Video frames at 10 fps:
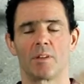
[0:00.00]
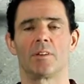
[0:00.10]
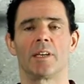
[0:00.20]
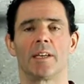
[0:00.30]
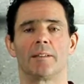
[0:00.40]

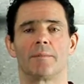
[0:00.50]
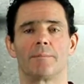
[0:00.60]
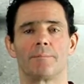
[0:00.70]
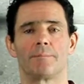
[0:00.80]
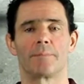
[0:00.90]
Okay.
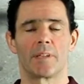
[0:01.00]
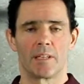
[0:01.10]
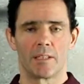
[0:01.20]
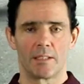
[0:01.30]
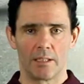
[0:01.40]

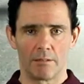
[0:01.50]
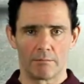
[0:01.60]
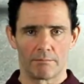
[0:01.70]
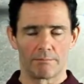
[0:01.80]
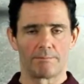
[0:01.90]
Now,
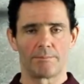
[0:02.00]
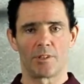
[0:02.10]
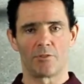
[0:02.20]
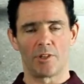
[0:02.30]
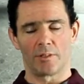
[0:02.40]

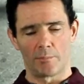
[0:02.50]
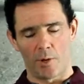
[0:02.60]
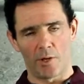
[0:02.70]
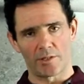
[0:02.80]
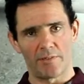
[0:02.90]
you can
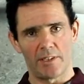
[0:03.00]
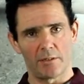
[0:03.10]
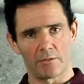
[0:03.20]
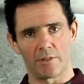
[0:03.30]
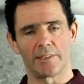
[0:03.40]
pause the
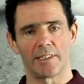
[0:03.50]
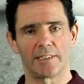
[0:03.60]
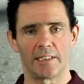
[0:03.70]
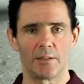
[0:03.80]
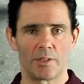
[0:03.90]
video and write that
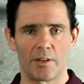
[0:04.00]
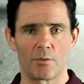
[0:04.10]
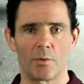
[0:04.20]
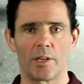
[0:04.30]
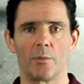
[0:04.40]
down
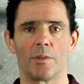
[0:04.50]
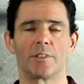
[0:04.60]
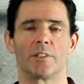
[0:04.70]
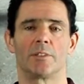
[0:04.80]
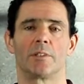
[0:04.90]
whatever way you
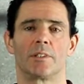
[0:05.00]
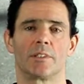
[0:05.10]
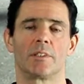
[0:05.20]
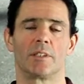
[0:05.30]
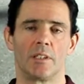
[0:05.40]
want to do
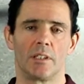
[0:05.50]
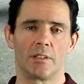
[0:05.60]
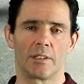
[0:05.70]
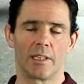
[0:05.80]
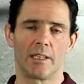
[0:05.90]

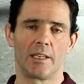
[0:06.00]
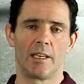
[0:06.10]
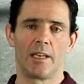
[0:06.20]
it. Okay.